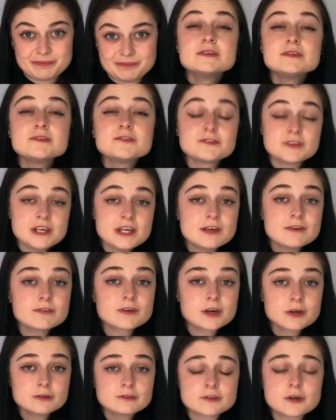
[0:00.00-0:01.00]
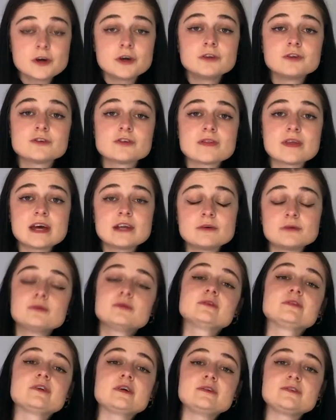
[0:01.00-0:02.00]
Steve goes on to then
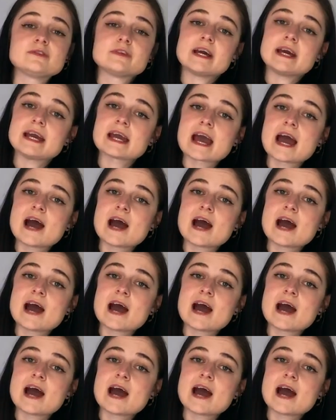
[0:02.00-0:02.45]
also say